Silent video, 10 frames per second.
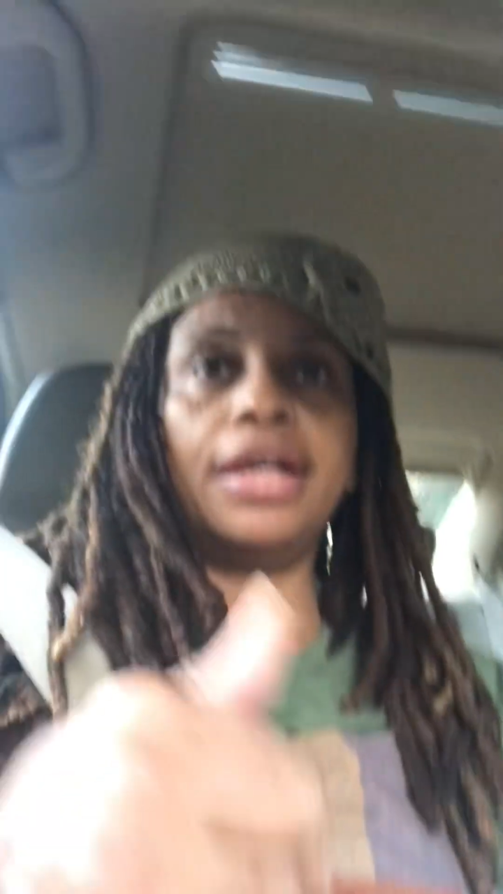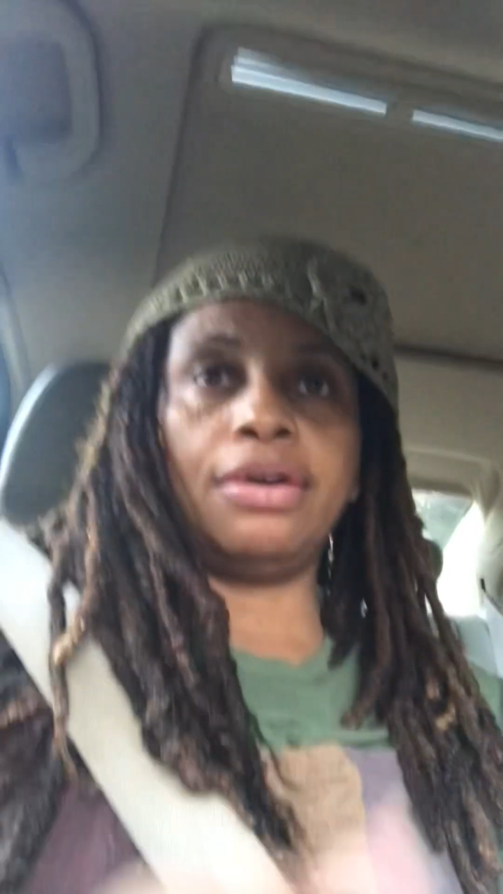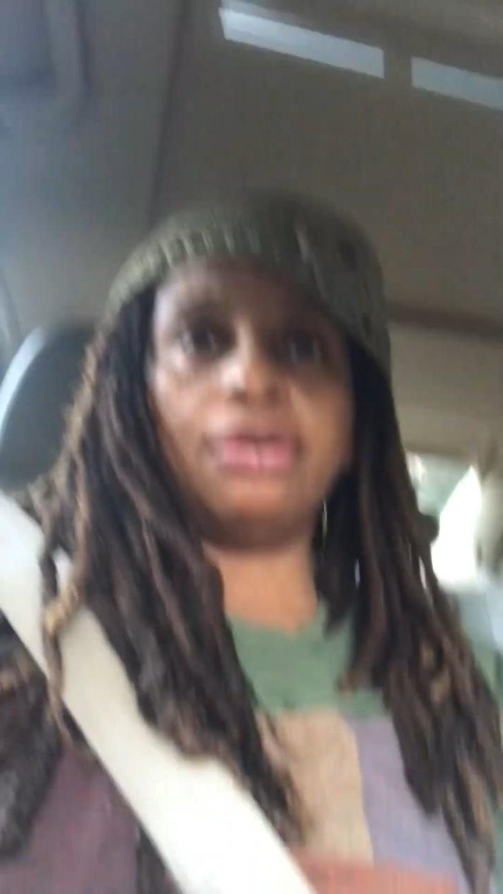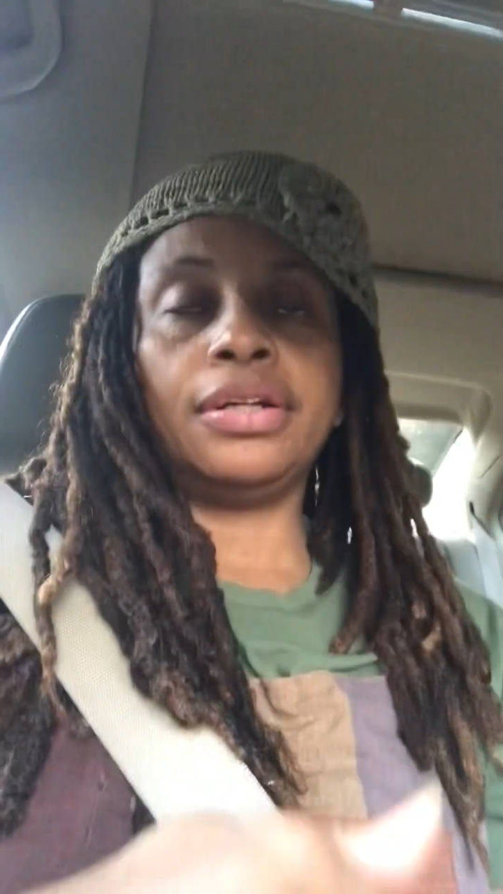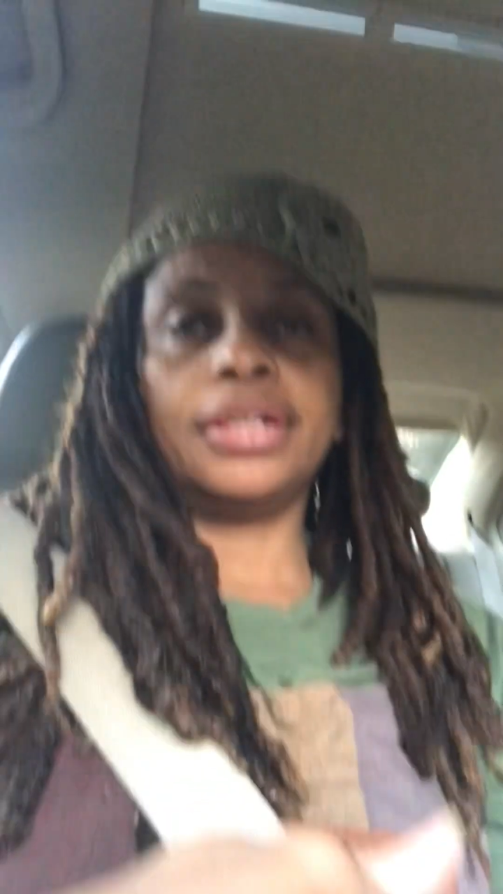
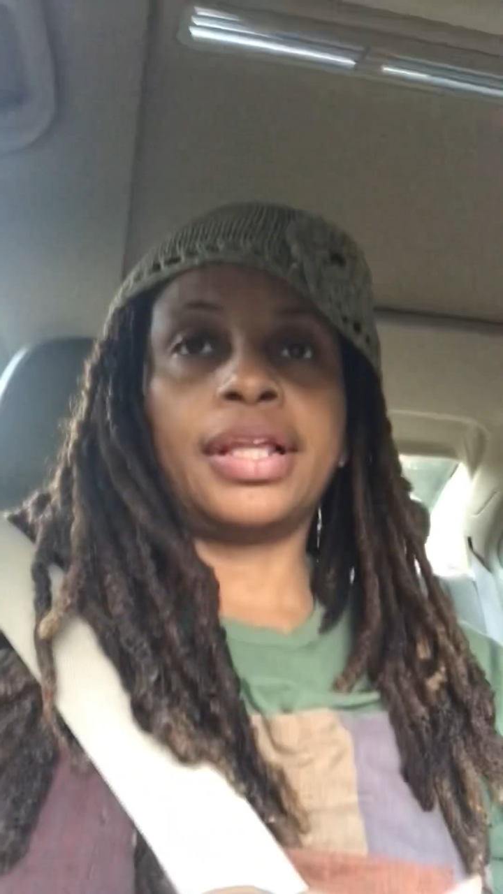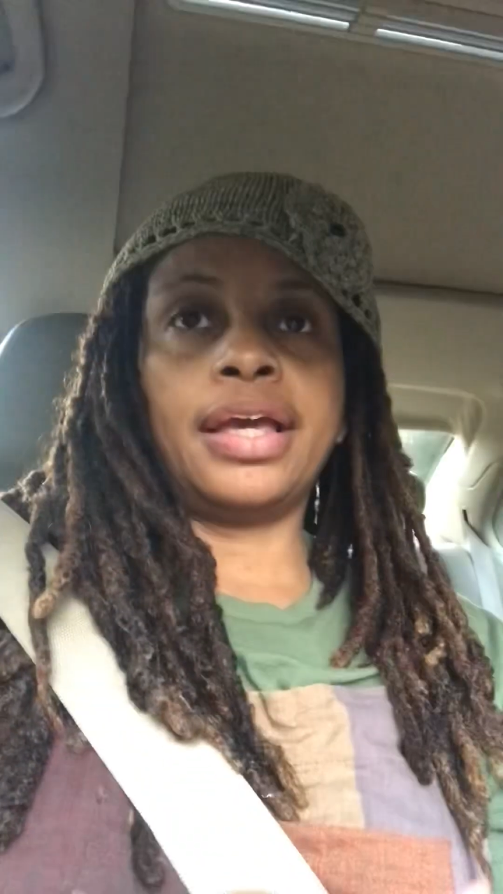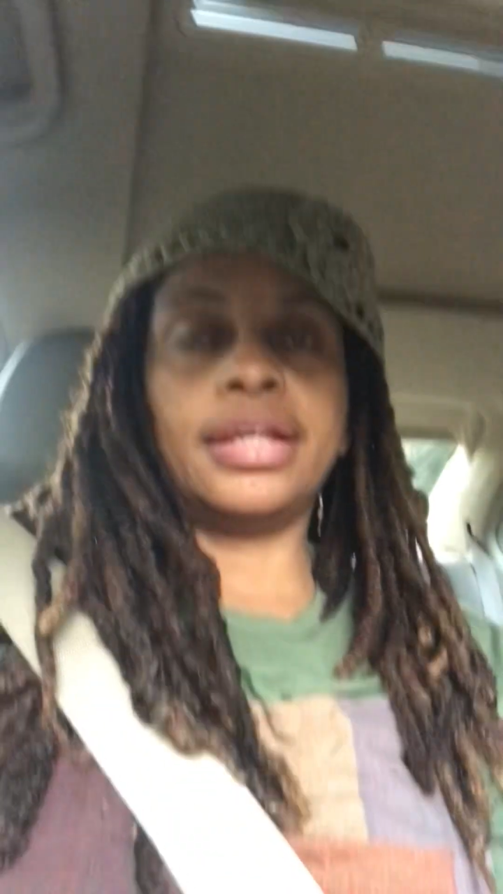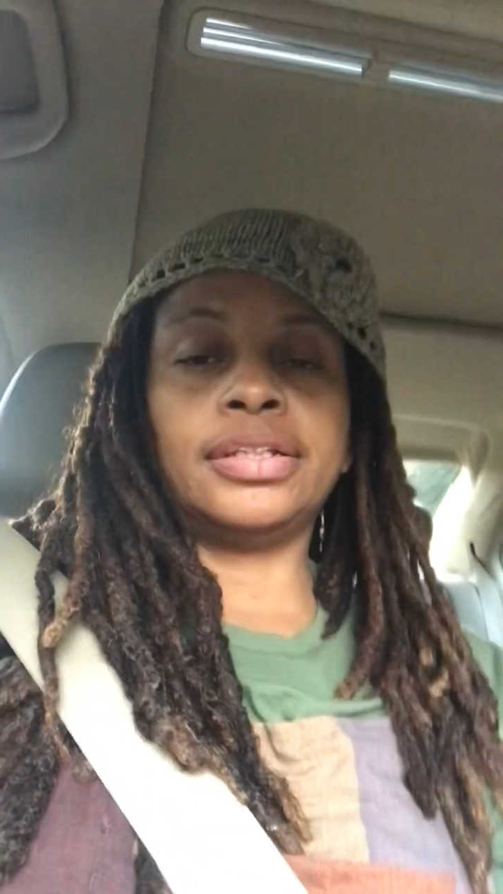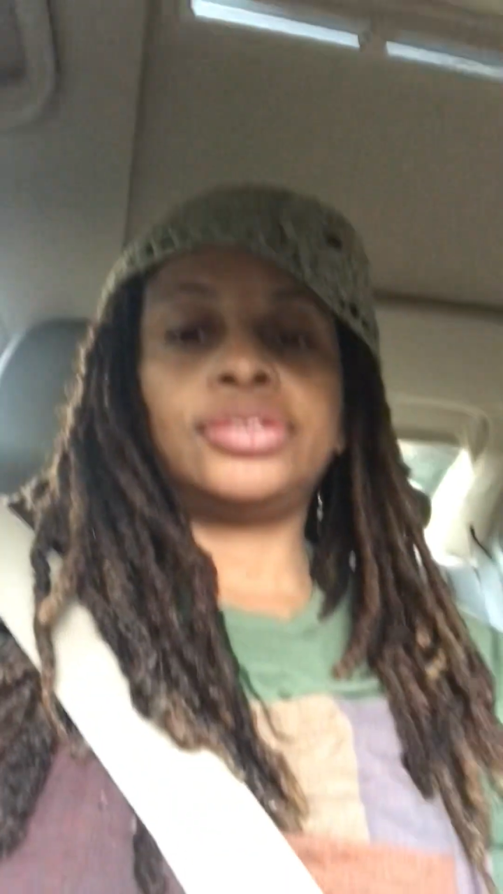on the
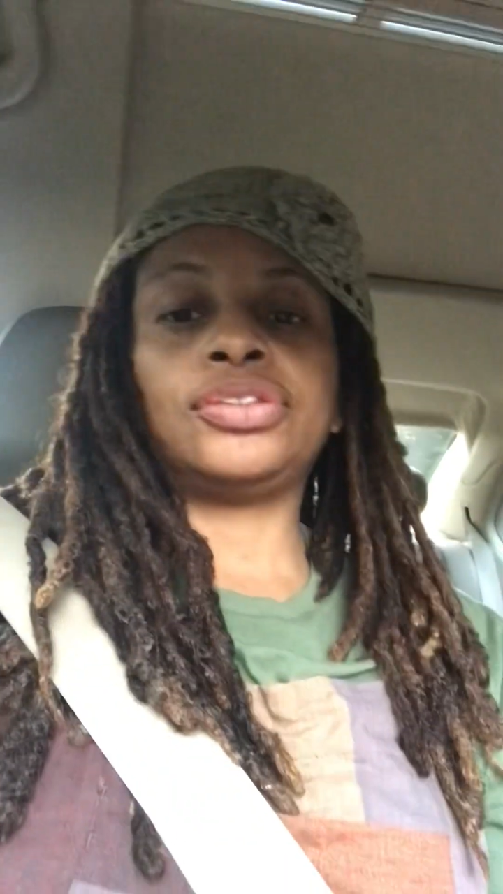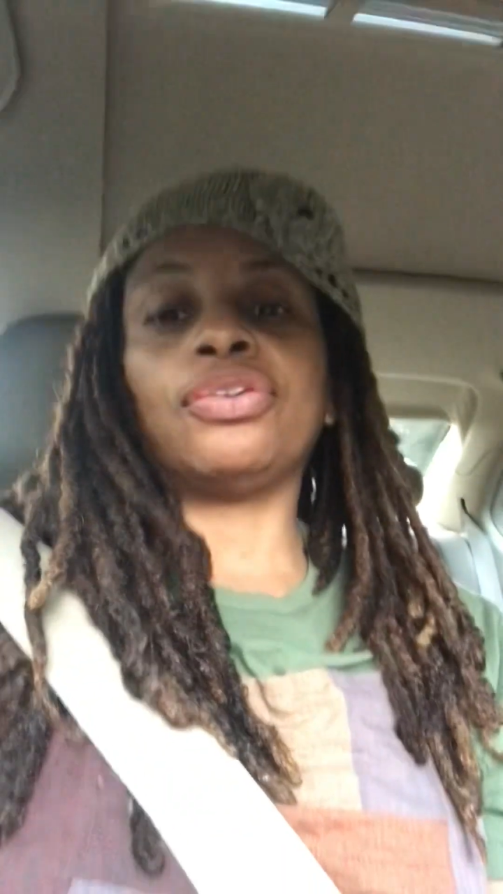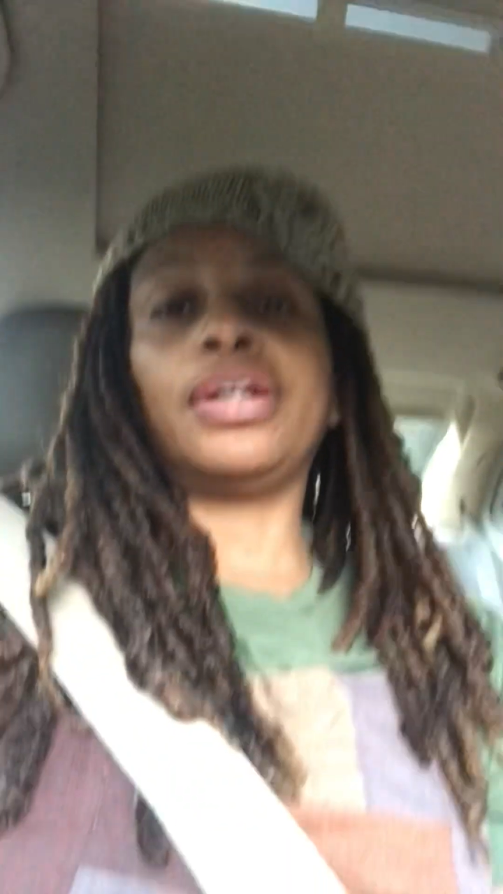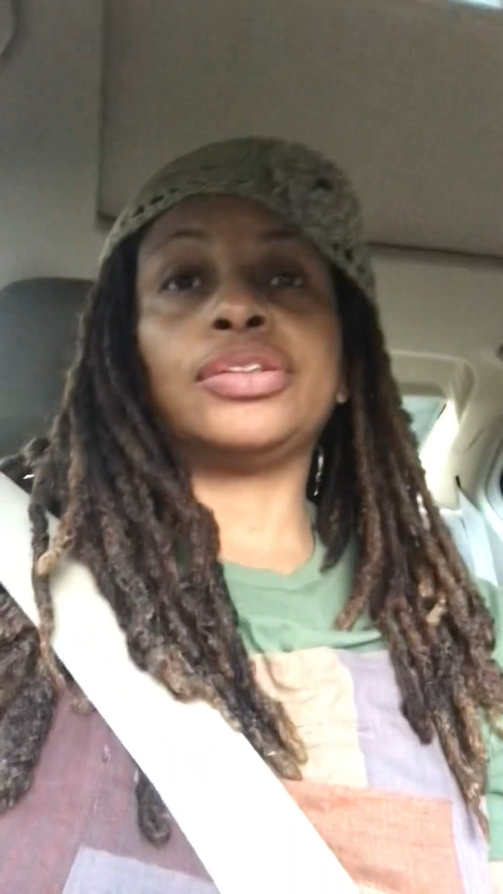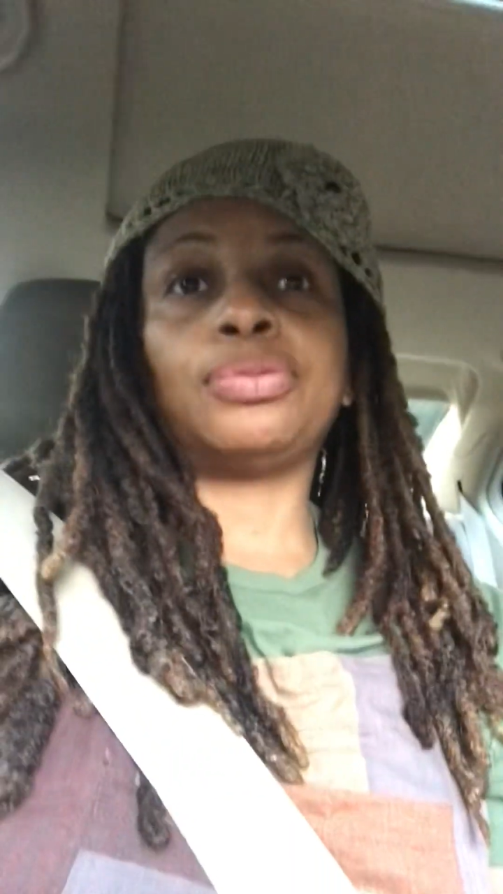land.
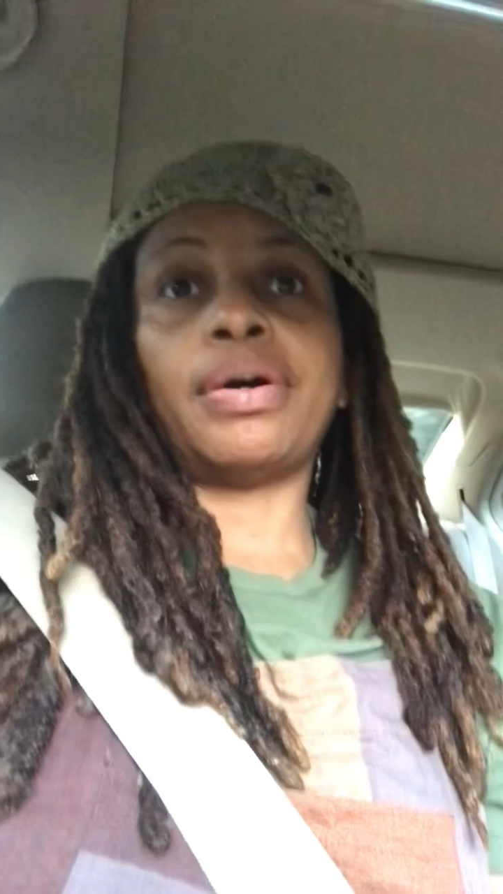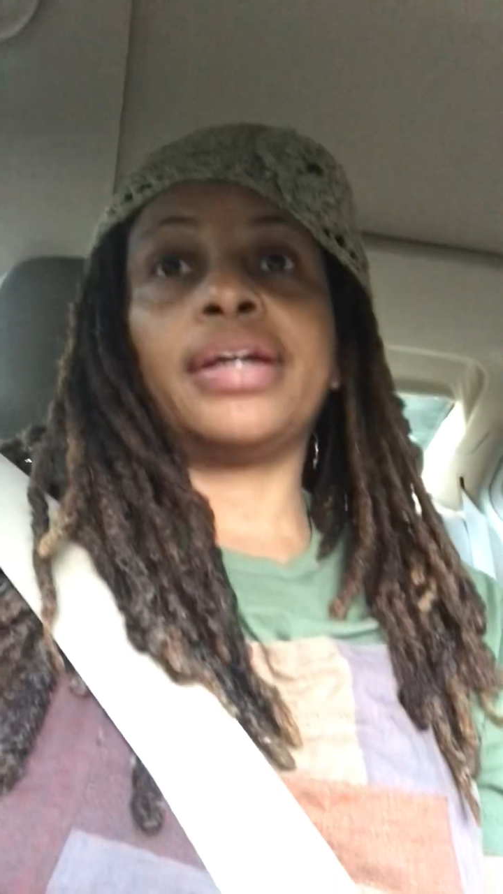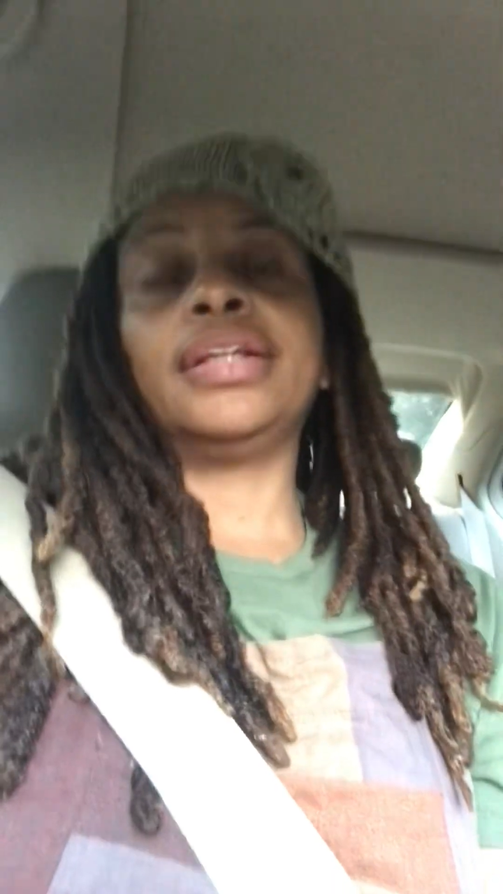So that's why